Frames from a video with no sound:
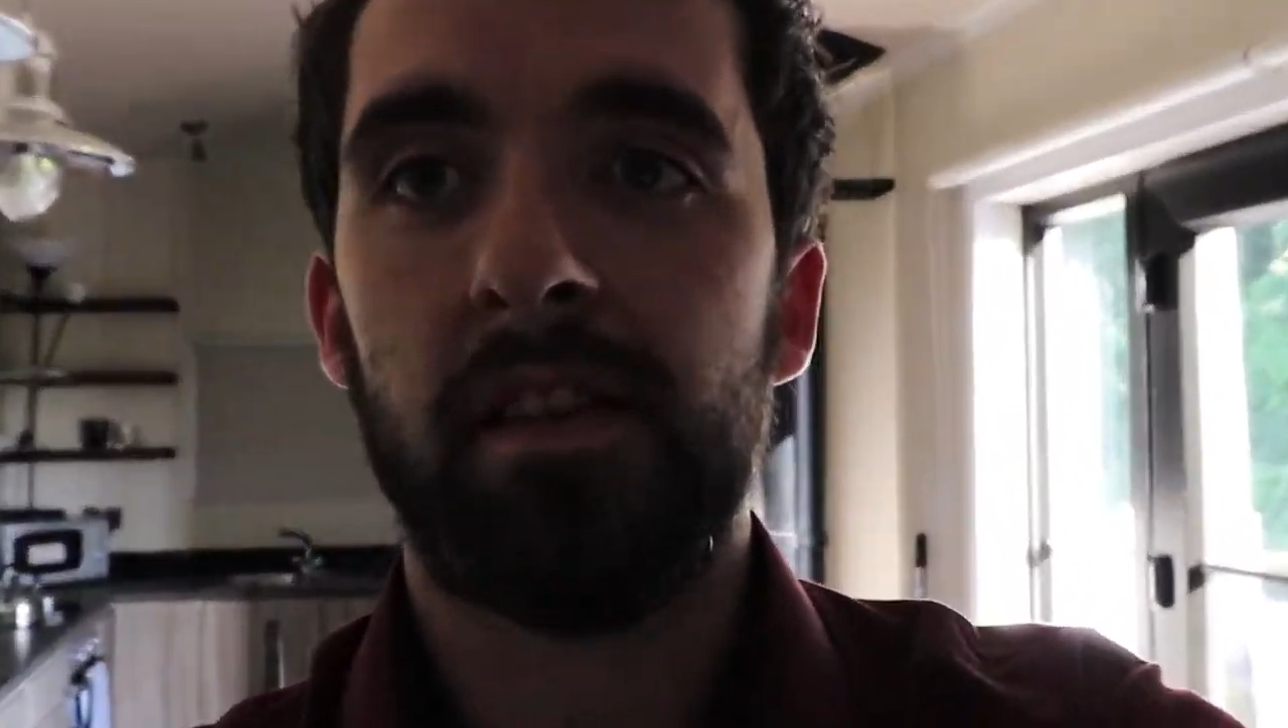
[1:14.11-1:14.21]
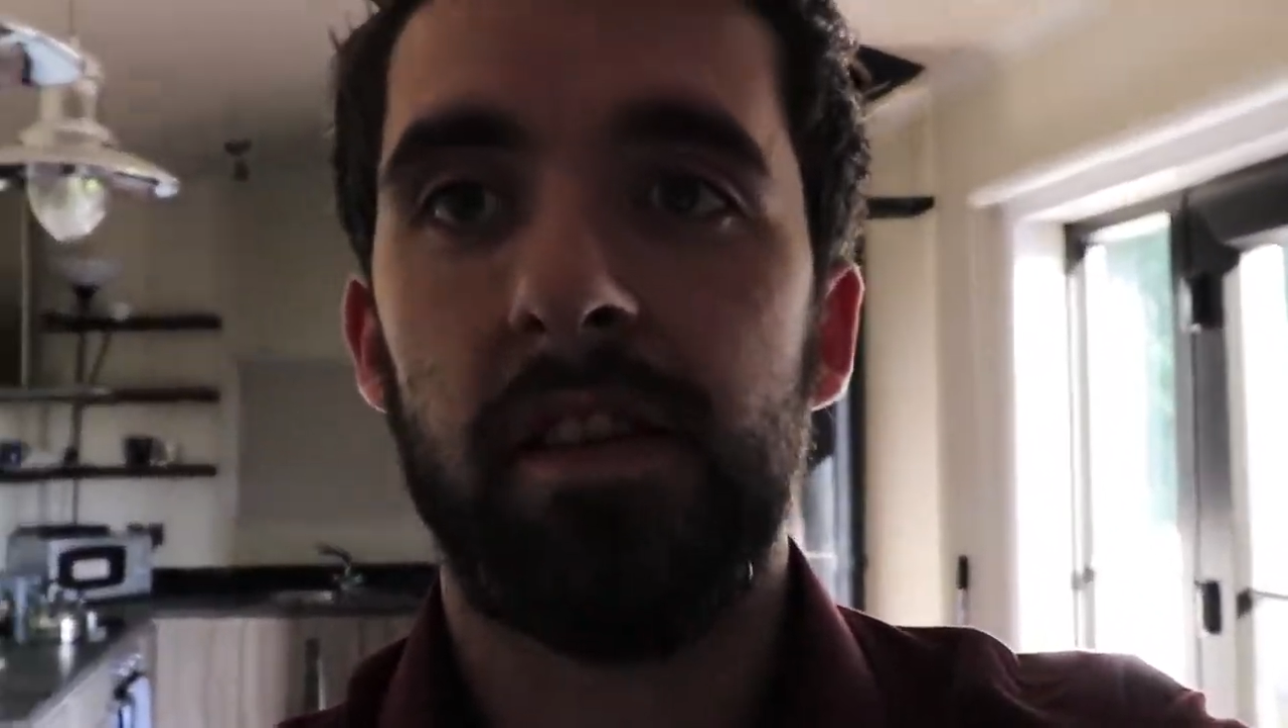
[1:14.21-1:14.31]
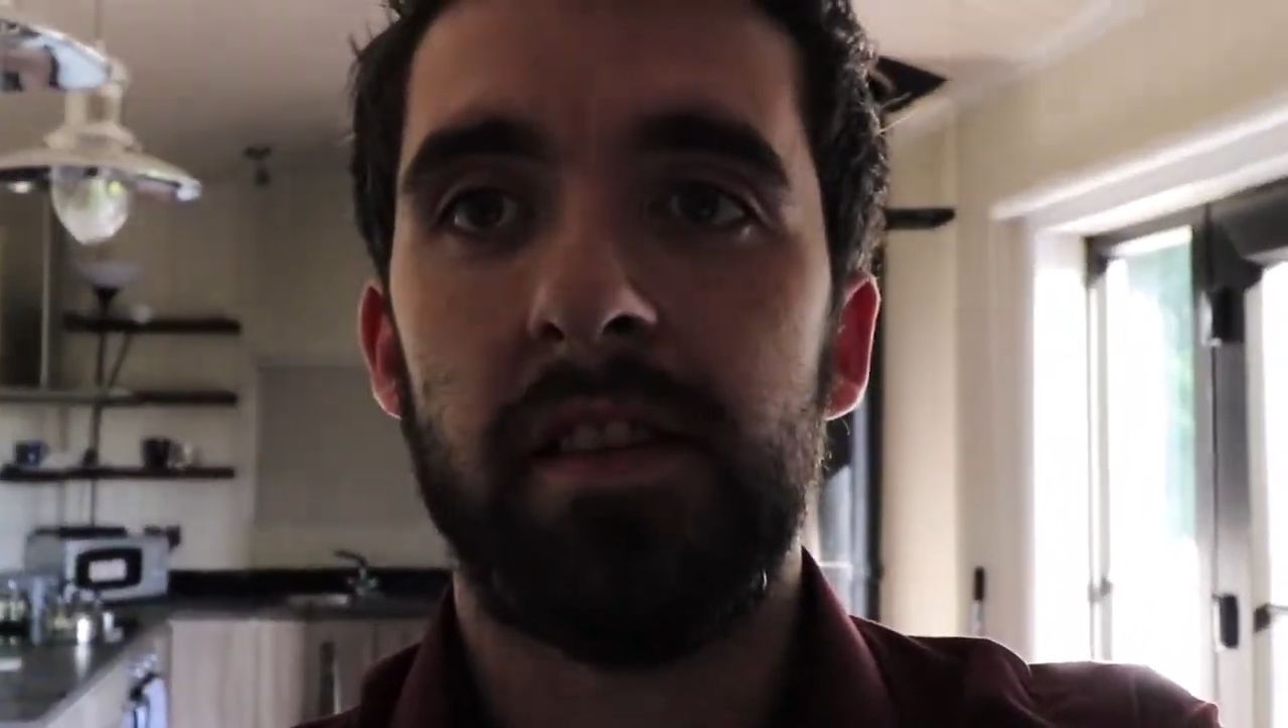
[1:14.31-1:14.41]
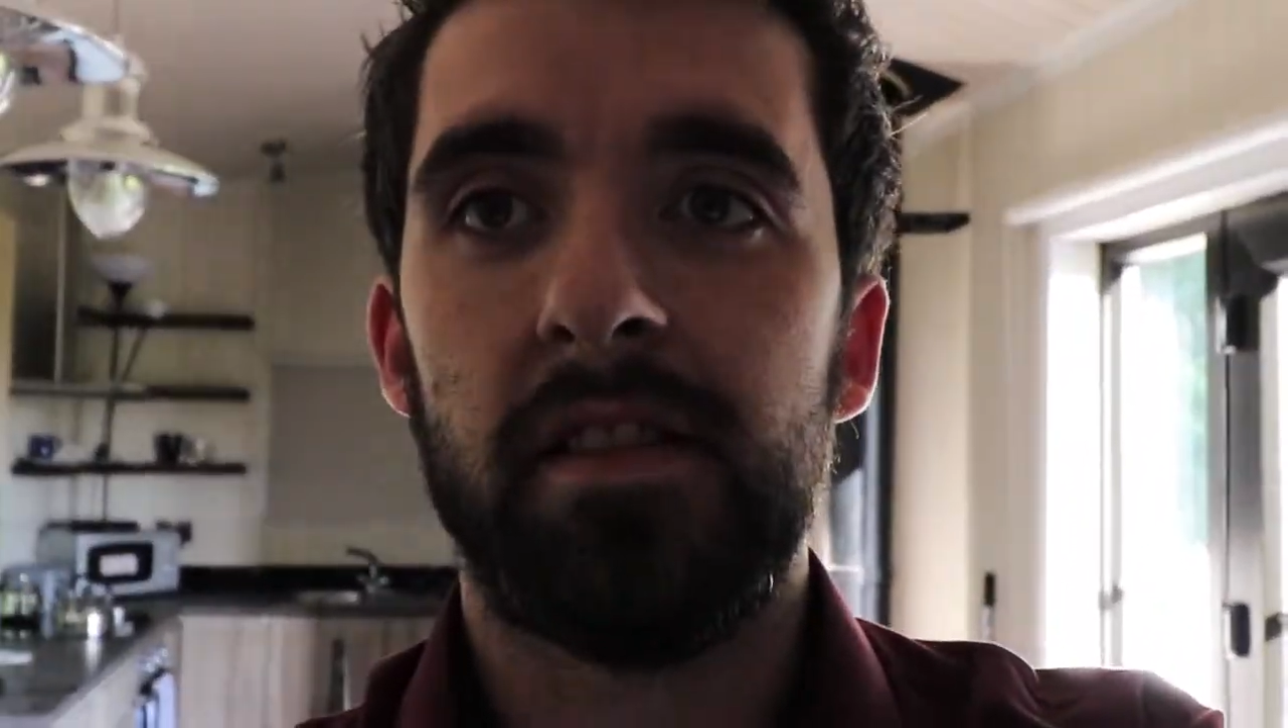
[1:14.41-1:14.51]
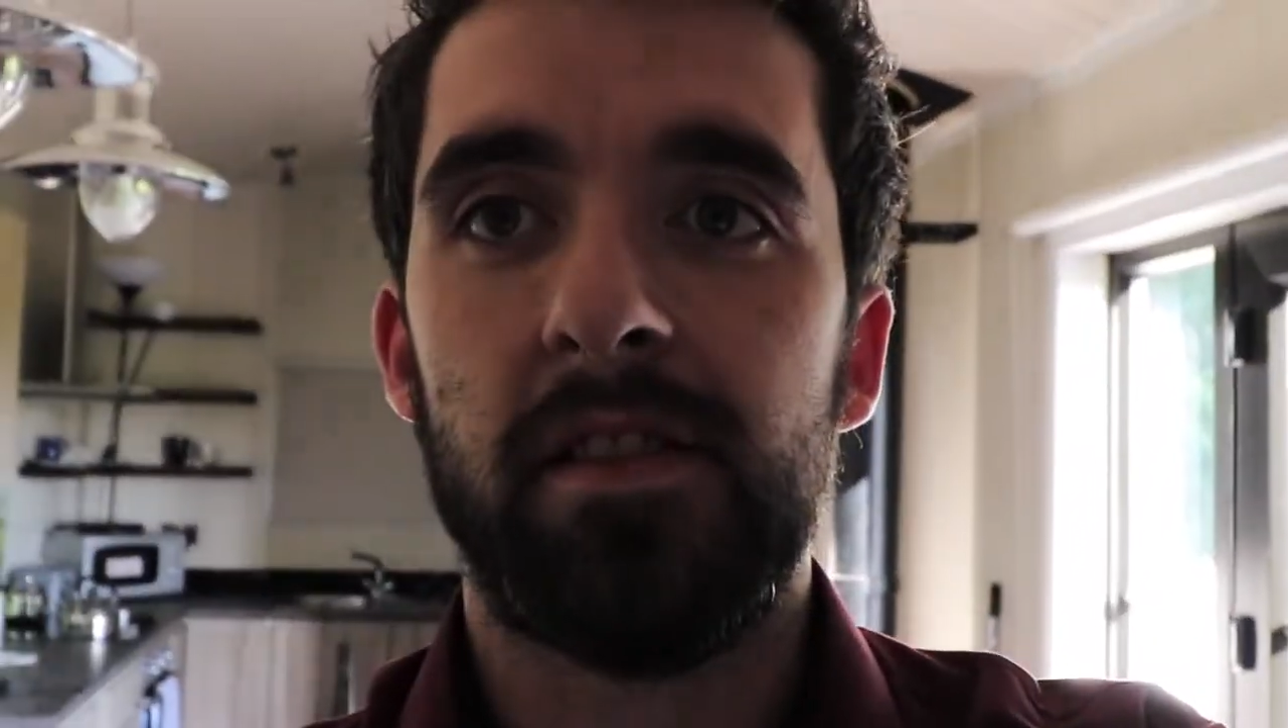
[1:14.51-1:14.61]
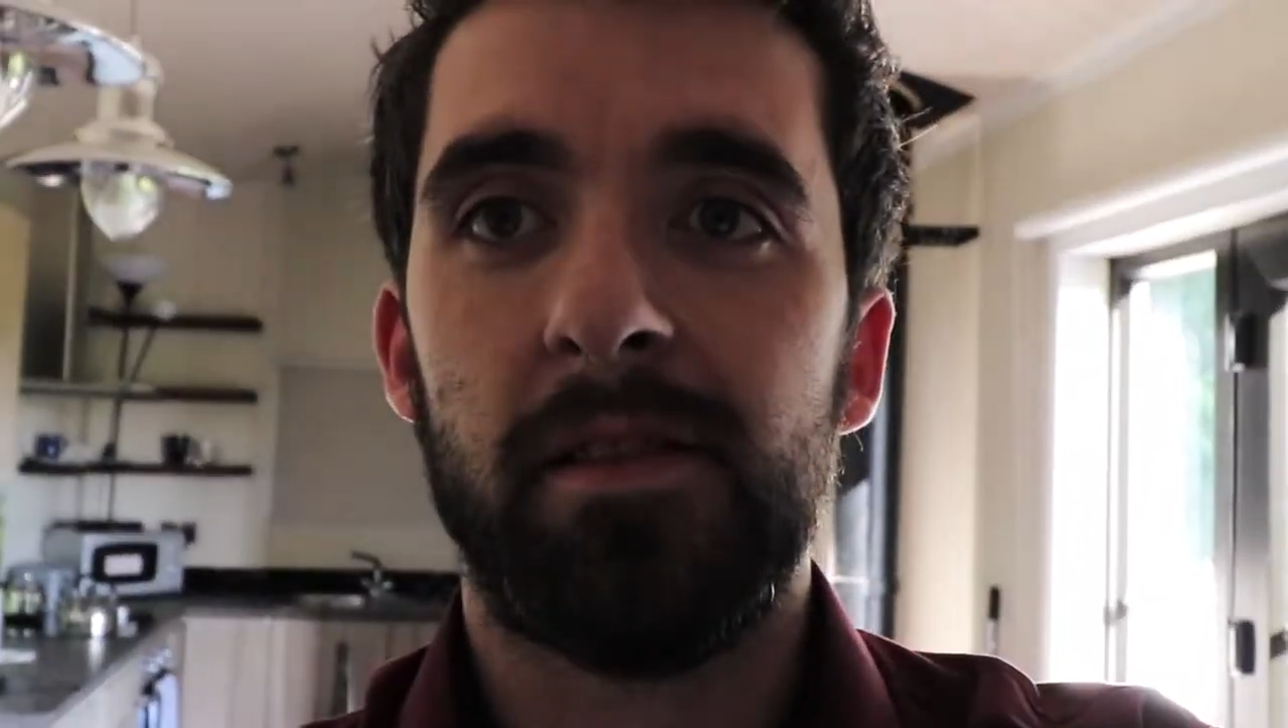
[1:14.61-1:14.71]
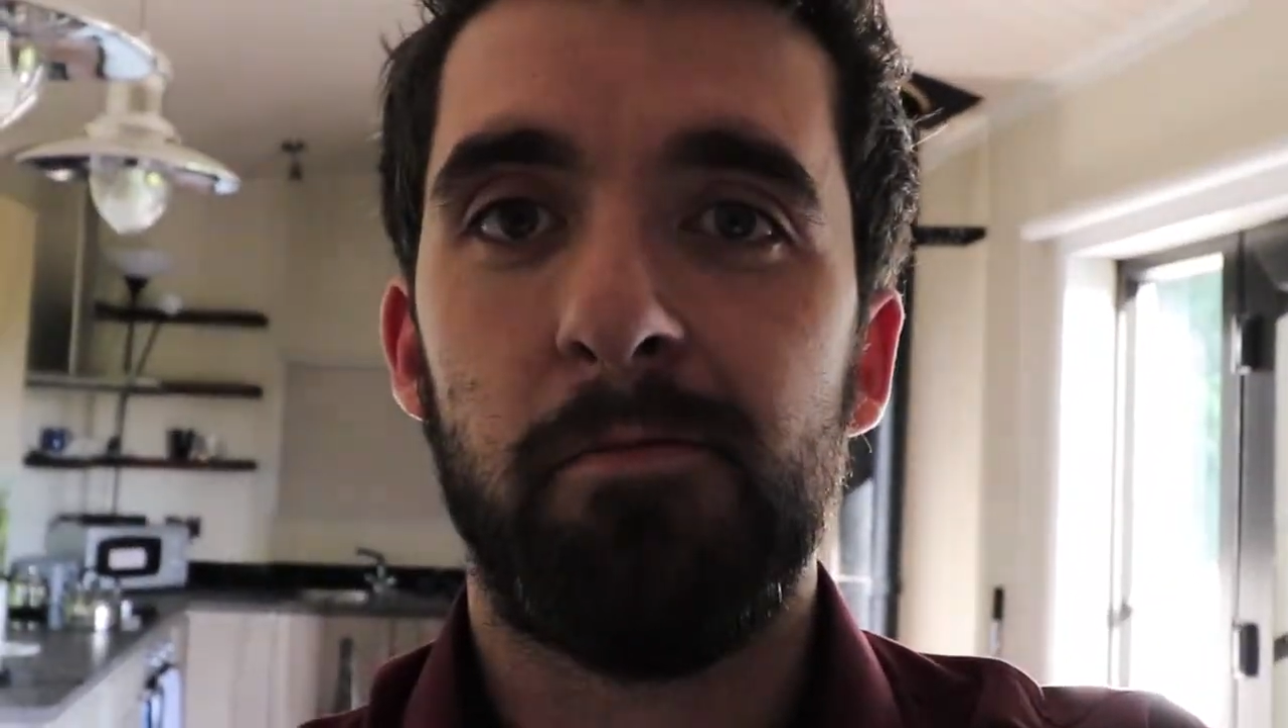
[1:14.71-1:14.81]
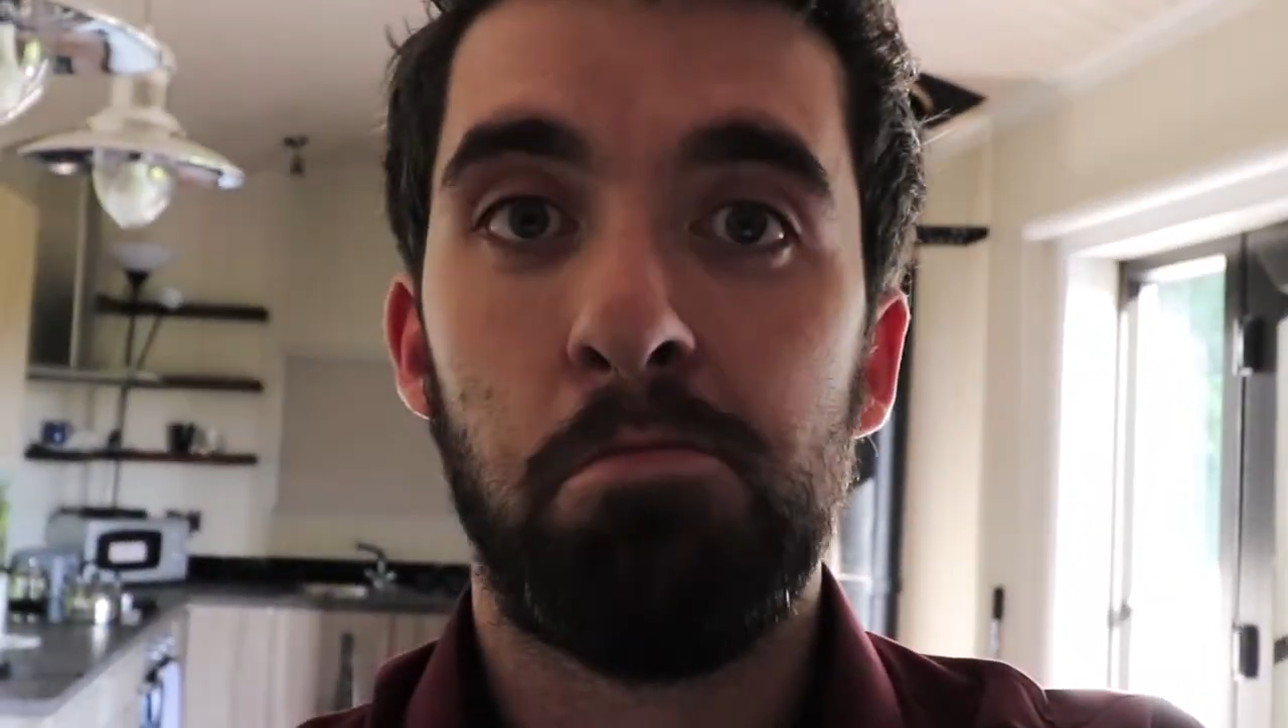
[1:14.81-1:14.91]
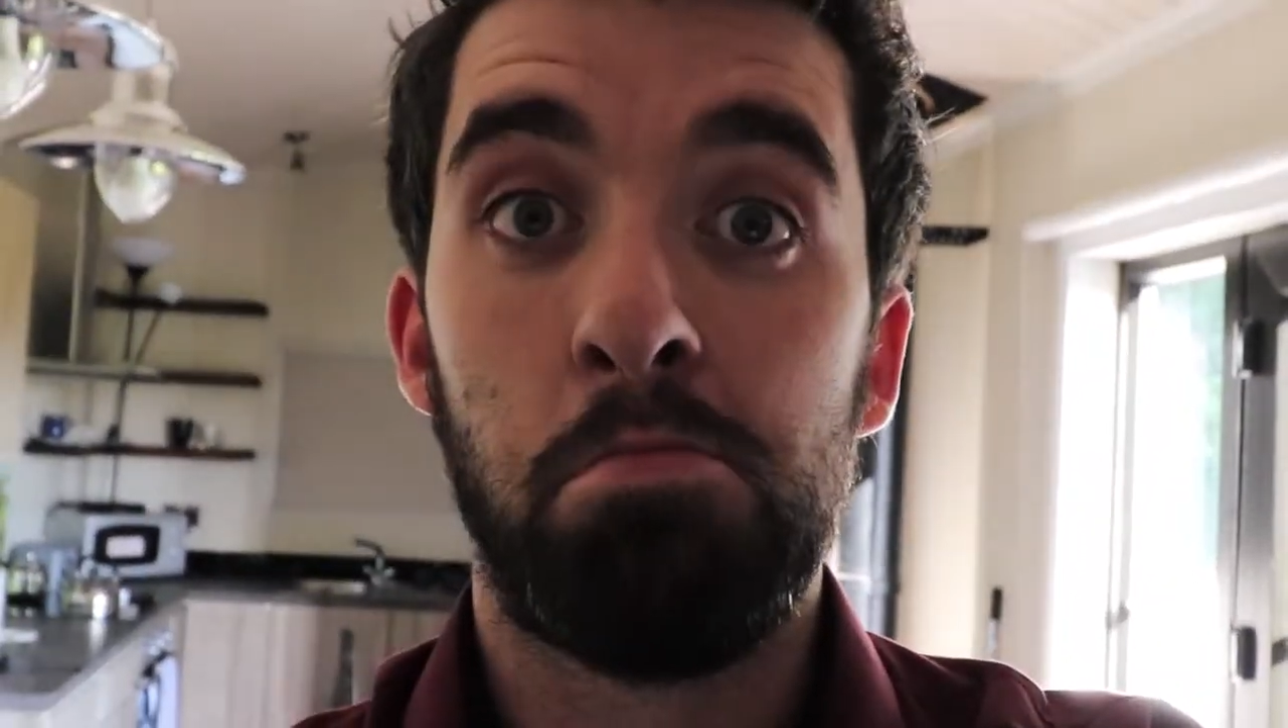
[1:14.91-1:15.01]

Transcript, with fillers: this.